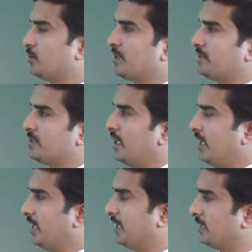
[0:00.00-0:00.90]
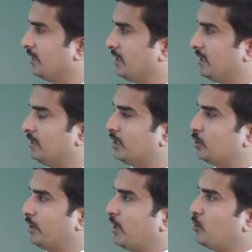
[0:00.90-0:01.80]
You can see here the
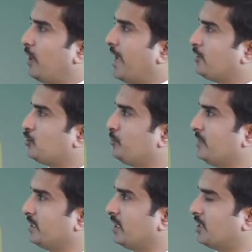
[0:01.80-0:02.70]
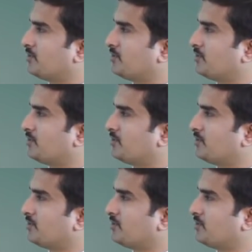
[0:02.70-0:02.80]
thoracoacromial